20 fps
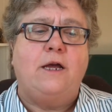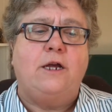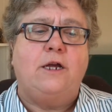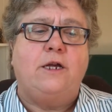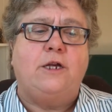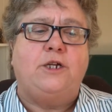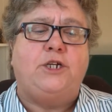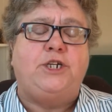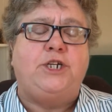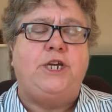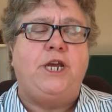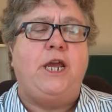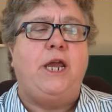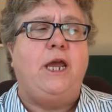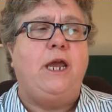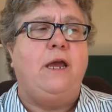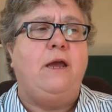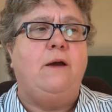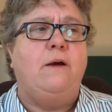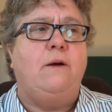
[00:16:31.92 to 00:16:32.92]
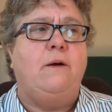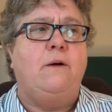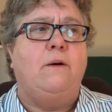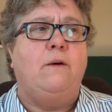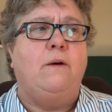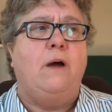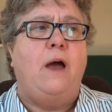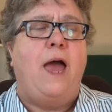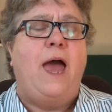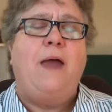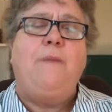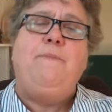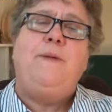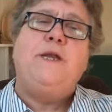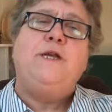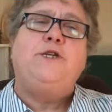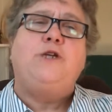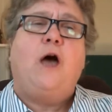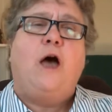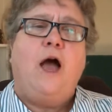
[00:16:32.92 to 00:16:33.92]
she had
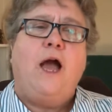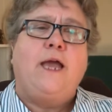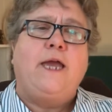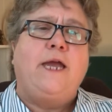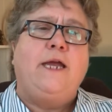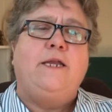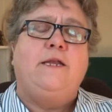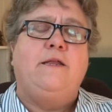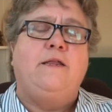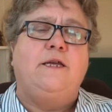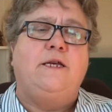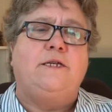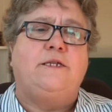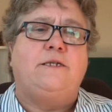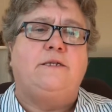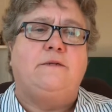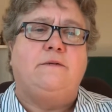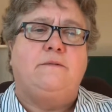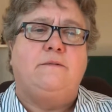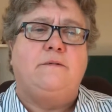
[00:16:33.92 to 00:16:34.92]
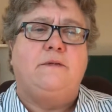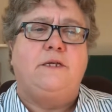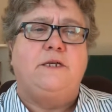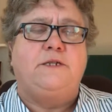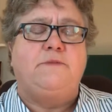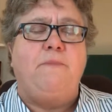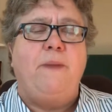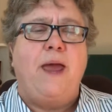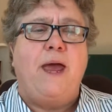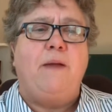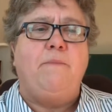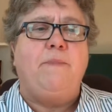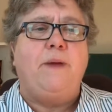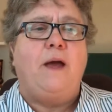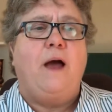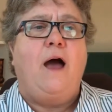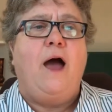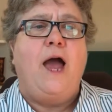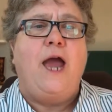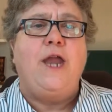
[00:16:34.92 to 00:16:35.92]
been talking to this man
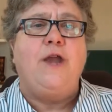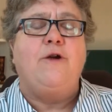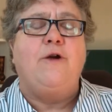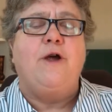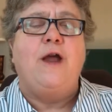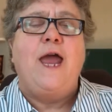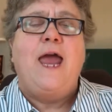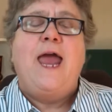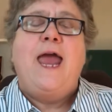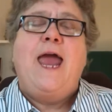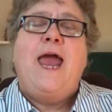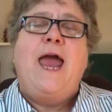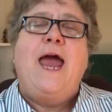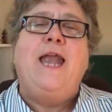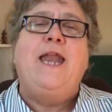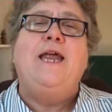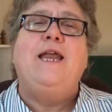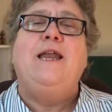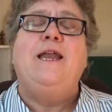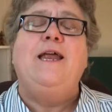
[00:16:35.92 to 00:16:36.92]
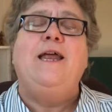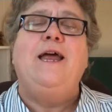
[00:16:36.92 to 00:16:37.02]
behind her, and